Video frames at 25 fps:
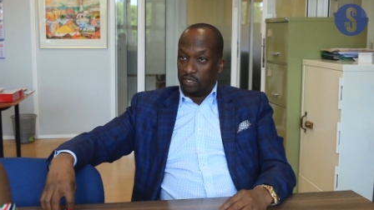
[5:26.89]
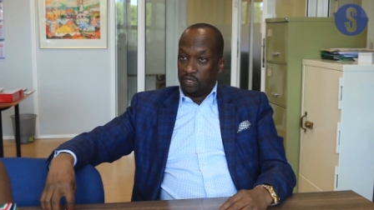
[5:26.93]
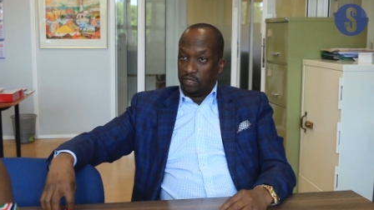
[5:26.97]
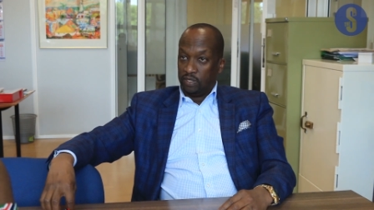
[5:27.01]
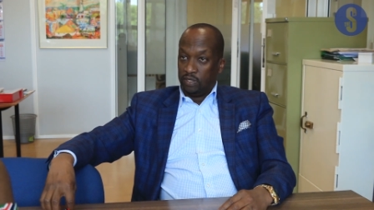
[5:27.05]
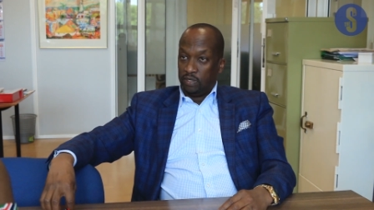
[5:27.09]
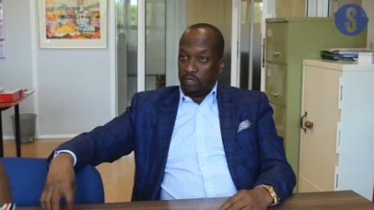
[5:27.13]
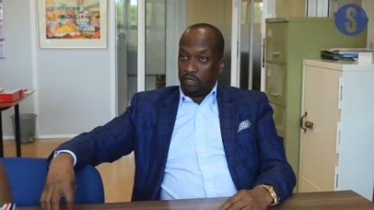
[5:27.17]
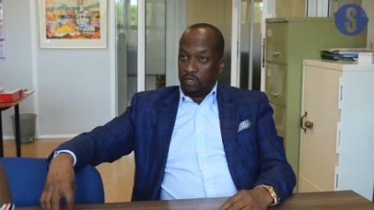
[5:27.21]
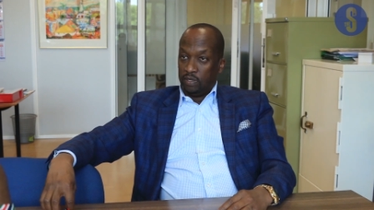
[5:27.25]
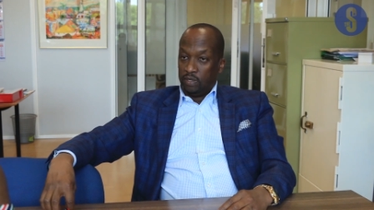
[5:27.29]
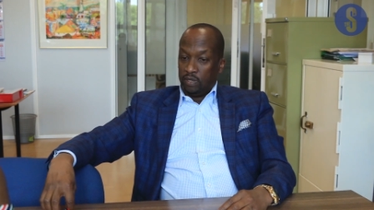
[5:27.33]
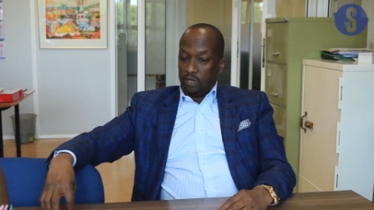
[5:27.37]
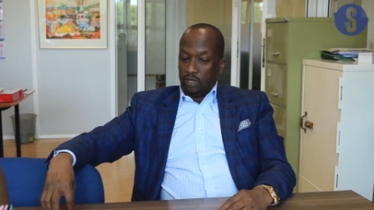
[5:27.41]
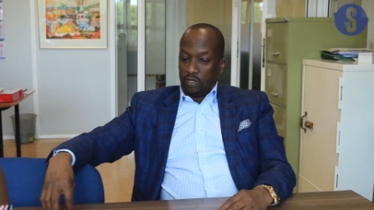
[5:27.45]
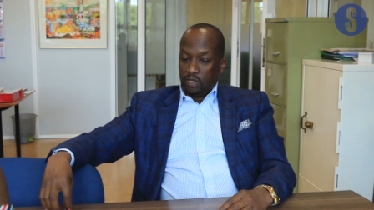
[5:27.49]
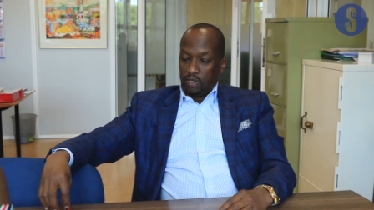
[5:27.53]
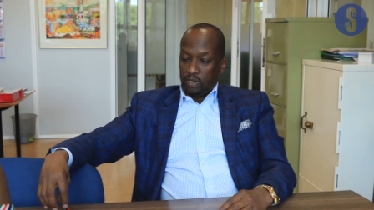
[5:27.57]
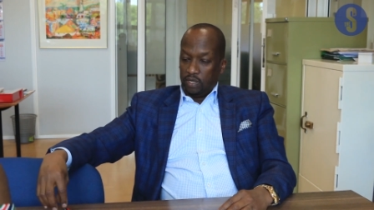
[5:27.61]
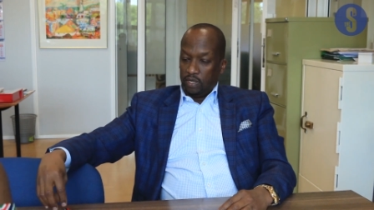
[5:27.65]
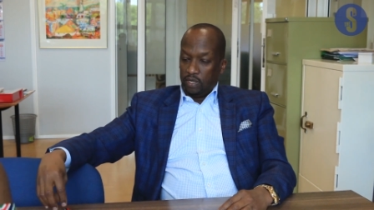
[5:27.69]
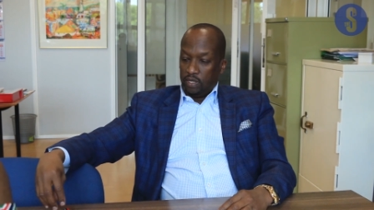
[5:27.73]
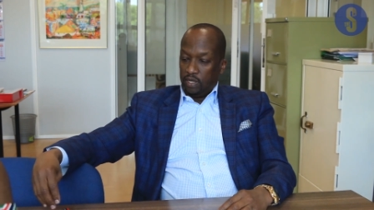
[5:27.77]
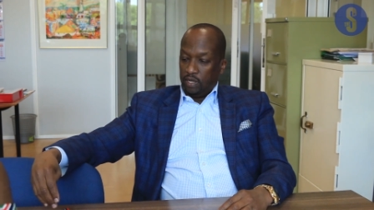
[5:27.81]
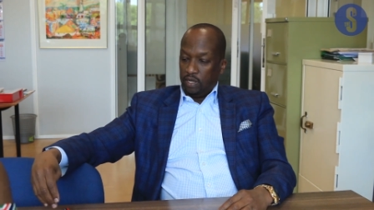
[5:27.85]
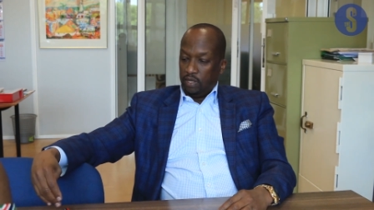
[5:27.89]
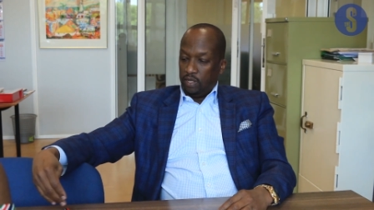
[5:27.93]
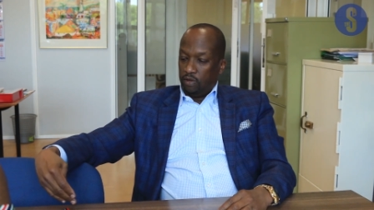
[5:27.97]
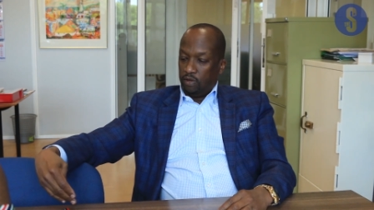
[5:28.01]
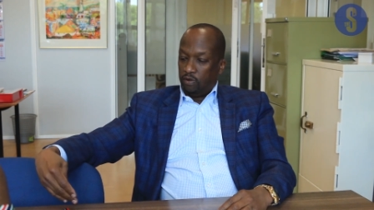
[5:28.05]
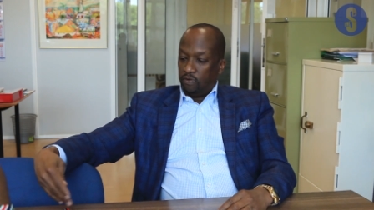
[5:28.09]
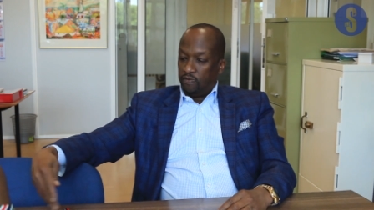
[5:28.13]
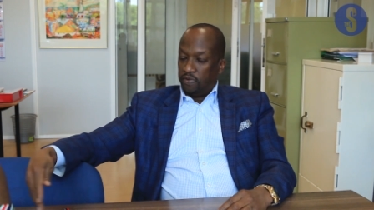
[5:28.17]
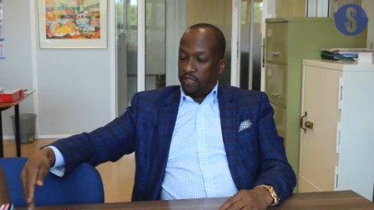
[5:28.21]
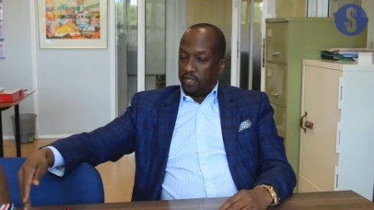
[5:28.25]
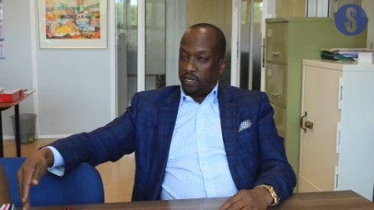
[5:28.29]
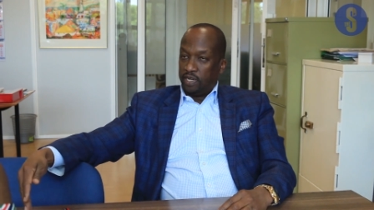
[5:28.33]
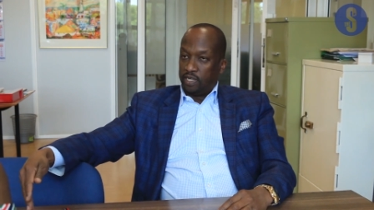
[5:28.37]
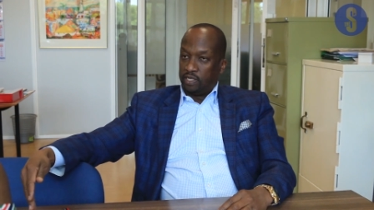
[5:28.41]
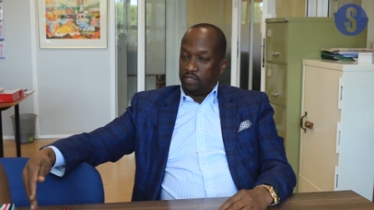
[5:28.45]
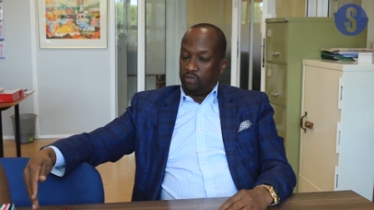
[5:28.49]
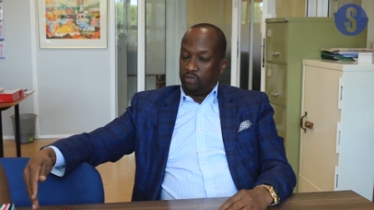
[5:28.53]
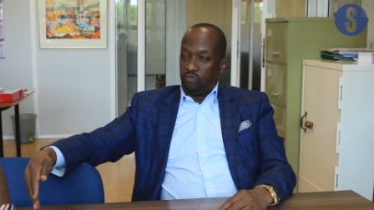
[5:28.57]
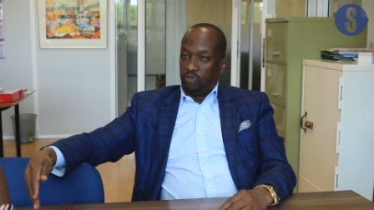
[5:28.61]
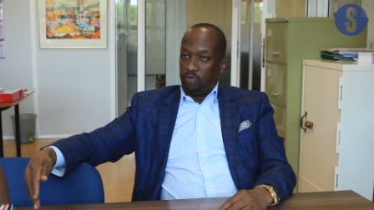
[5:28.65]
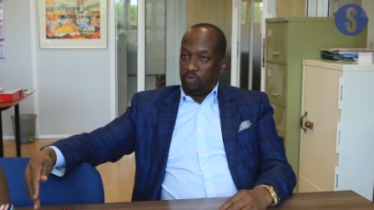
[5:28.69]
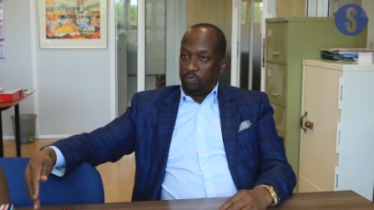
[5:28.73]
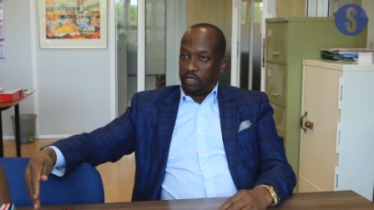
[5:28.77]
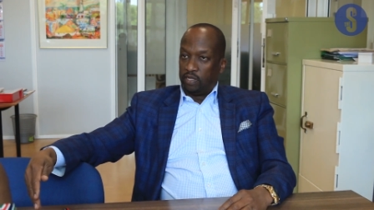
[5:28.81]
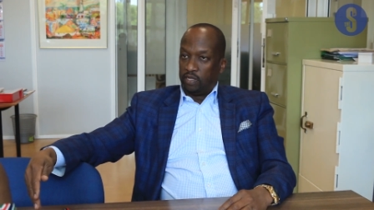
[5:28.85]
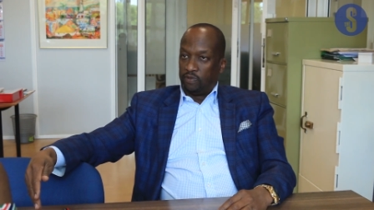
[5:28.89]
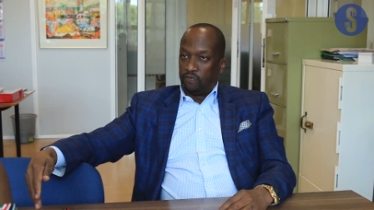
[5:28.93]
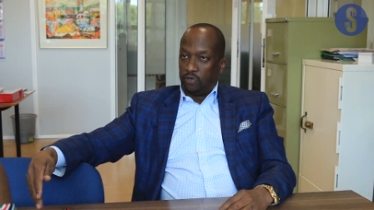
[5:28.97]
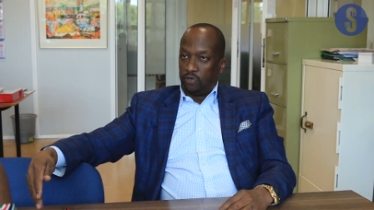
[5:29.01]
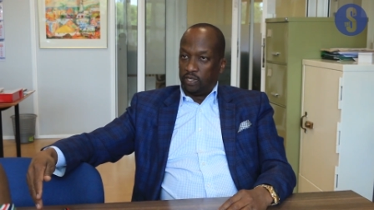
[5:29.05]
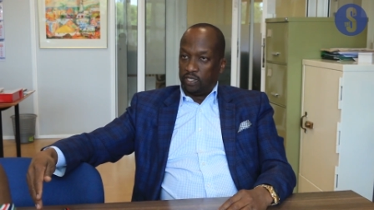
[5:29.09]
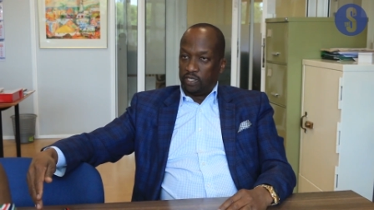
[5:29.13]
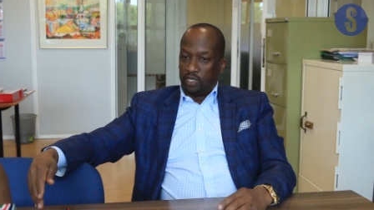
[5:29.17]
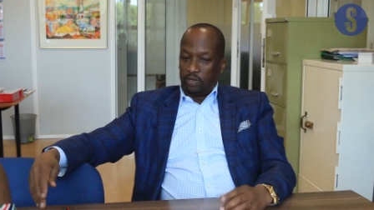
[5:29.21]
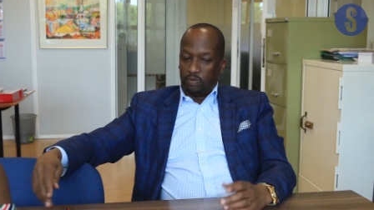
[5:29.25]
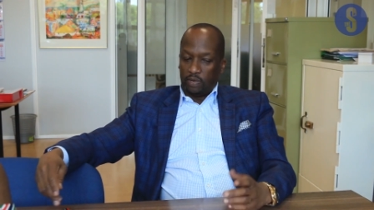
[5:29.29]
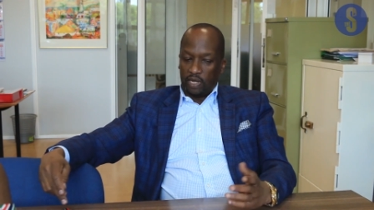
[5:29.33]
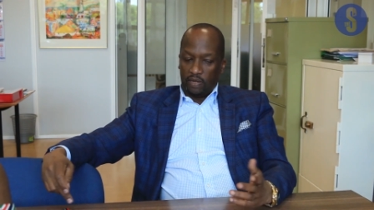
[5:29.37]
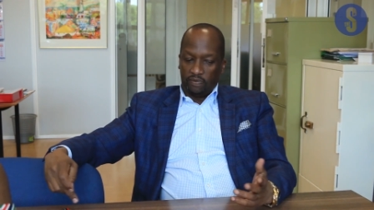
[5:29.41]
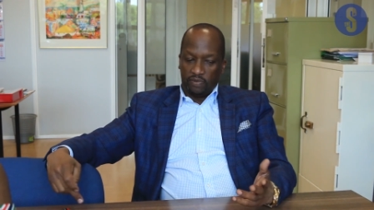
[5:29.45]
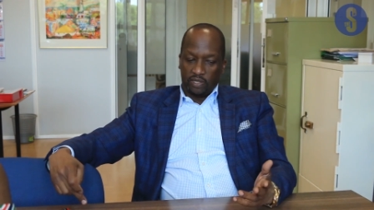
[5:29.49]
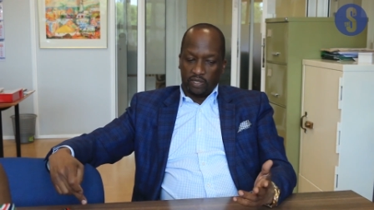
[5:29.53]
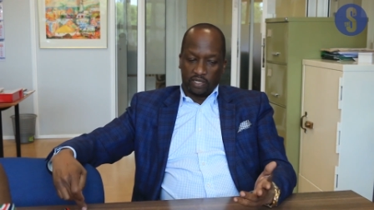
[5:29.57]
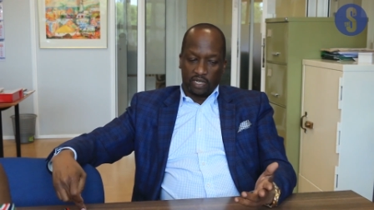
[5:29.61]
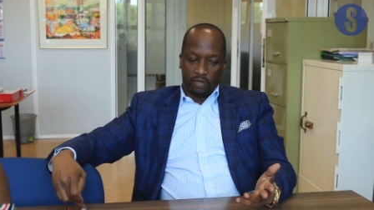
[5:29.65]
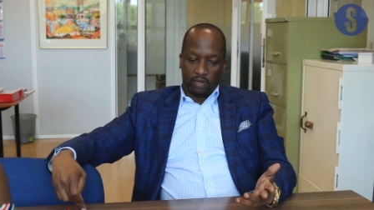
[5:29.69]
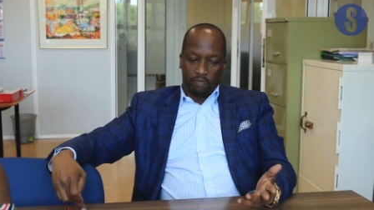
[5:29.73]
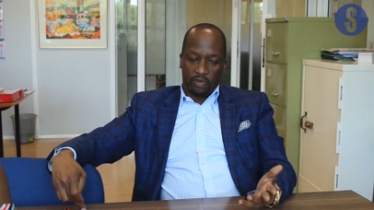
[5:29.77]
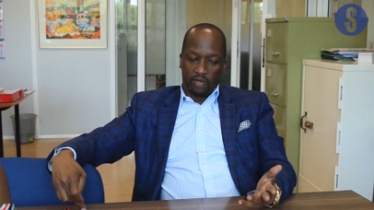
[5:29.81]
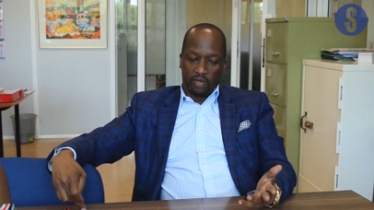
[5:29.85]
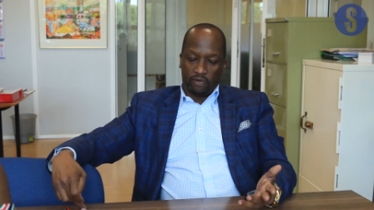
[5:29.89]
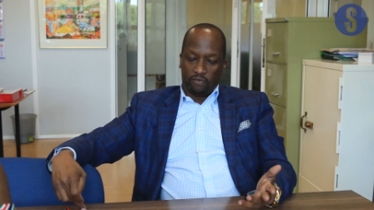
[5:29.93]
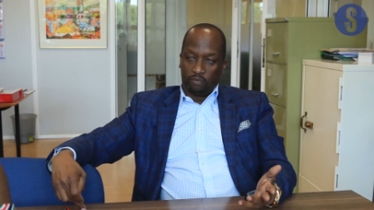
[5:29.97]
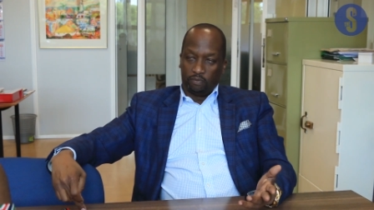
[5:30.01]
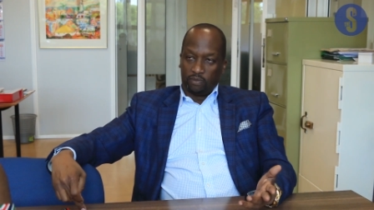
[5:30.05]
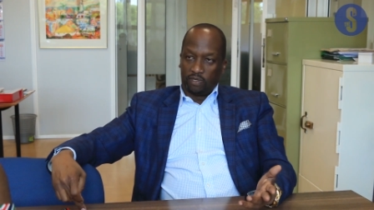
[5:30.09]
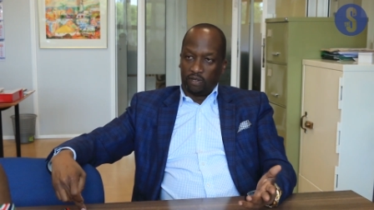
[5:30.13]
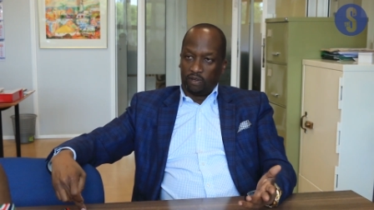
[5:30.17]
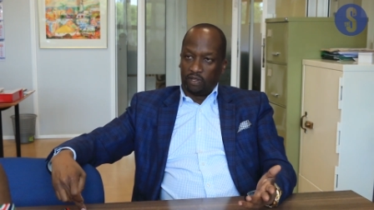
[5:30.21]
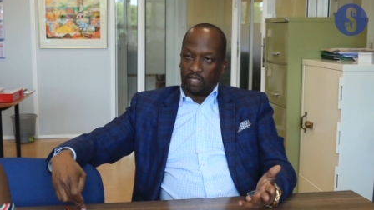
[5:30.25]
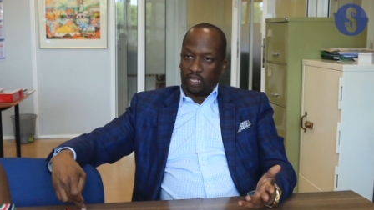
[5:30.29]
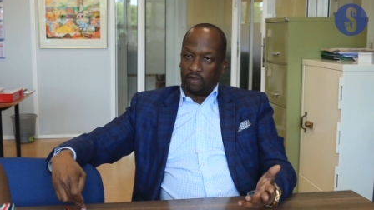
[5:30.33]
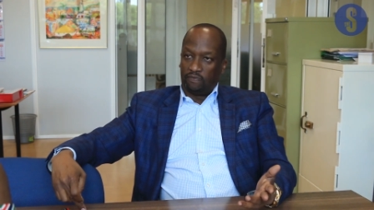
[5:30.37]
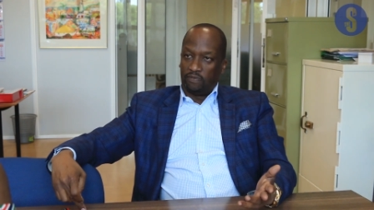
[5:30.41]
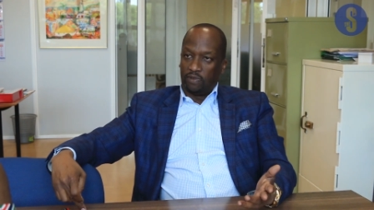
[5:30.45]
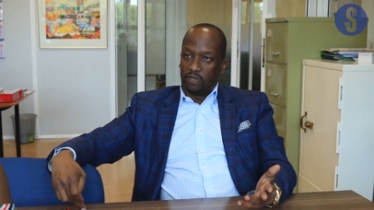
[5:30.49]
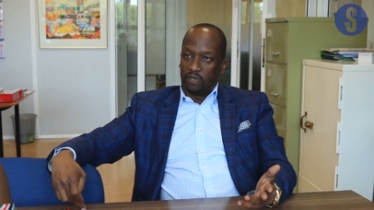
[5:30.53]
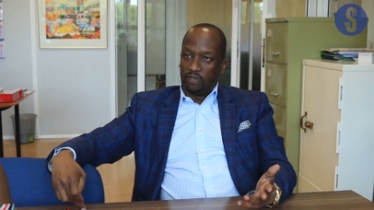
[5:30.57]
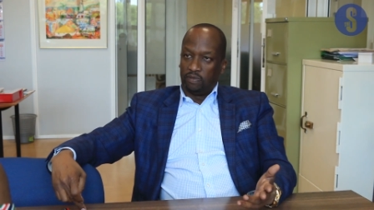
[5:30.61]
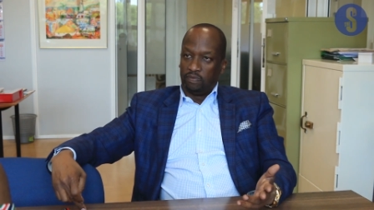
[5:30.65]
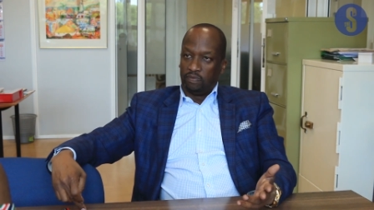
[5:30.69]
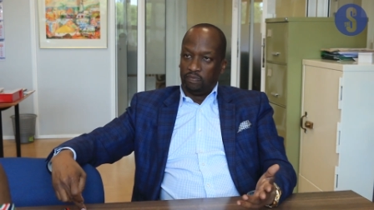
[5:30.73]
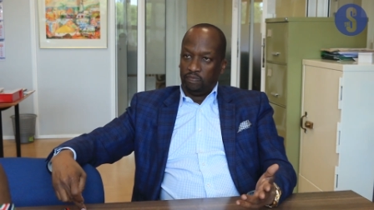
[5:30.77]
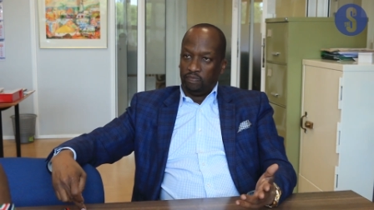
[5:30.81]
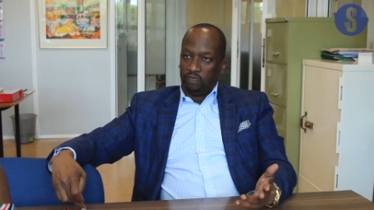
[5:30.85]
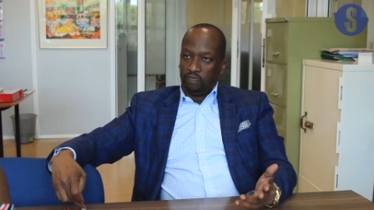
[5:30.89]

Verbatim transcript: Mm -hmm. And it, over the next three months, for example, I've just come back from South Africa.